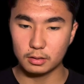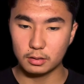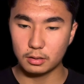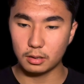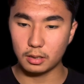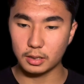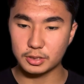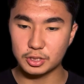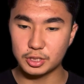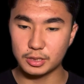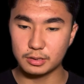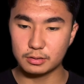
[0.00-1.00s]

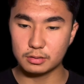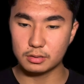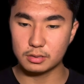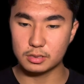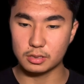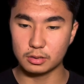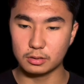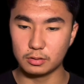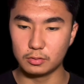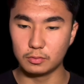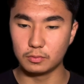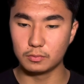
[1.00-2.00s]
oxygen.
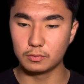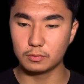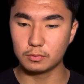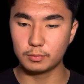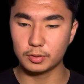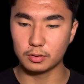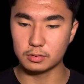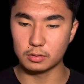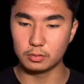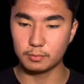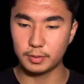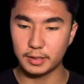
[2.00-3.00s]
So put those
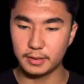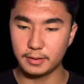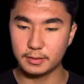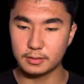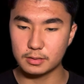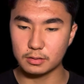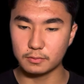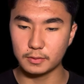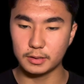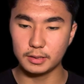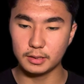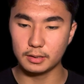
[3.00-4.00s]
lone pairs over
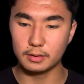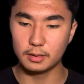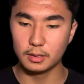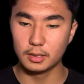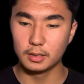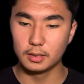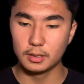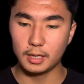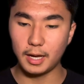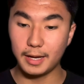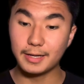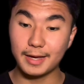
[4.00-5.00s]
here.
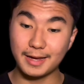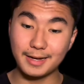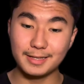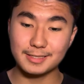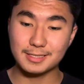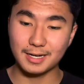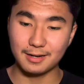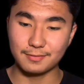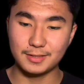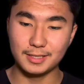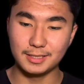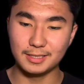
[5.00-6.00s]
And yeah, it is kind of
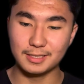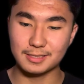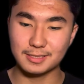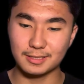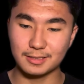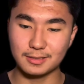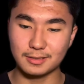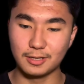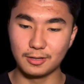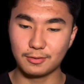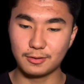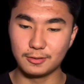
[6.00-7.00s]
tedious to go
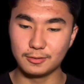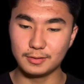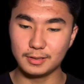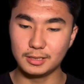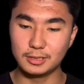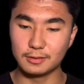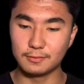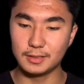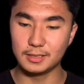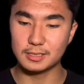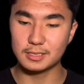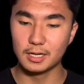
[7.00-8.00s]
through each of
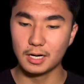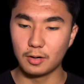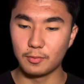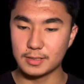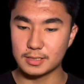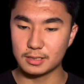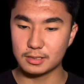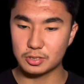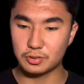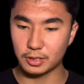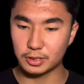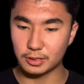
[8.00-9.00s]
these resonance
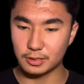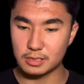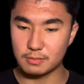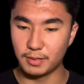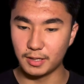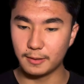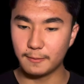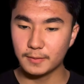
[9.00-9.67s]
structures, but